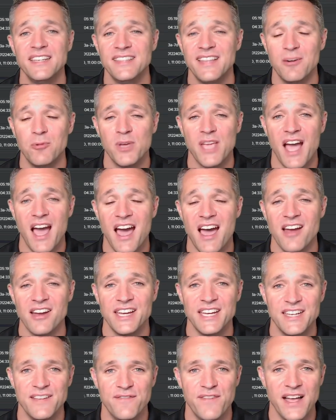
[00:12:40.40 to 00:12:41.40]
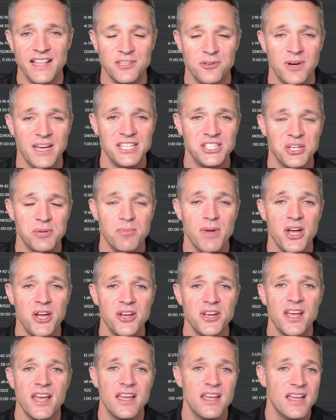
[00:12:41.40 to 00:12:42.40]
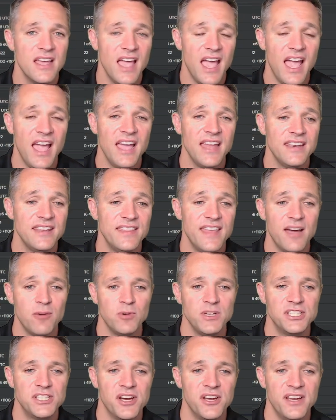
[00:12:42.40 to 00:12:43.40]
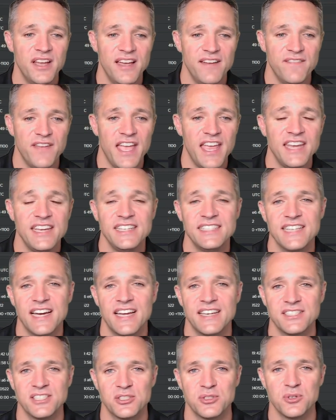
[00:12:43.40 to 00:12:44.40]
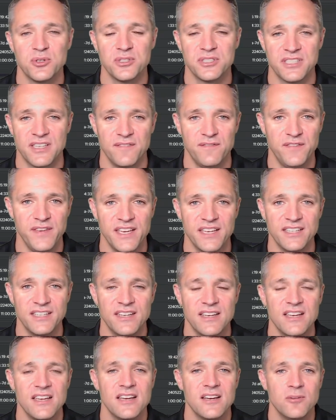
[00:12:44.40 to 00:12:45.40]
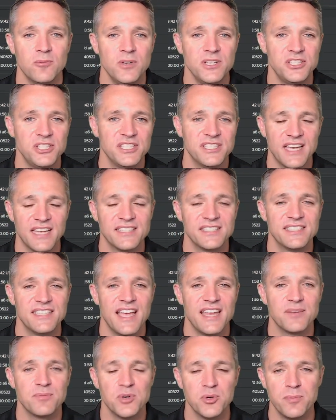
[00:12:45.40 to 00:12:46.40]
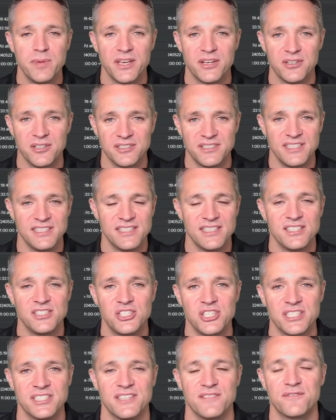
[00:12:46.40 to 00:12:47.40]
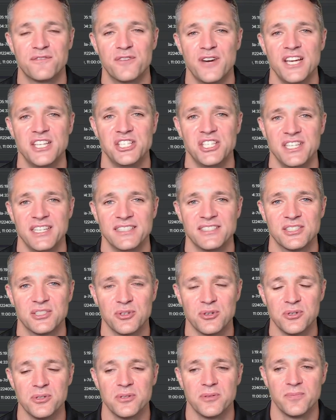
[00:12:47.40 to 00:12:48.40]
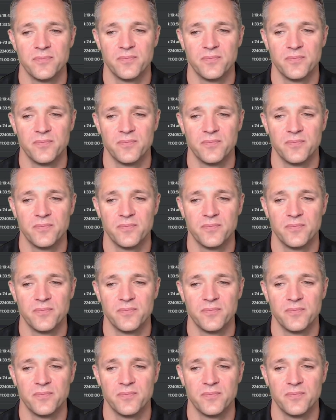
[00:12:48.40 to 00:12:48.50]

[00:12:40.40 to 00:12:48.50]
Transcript: that we are in evaluation mode and that we don't have any data stores configured, which is understandable because this is just a fresh install.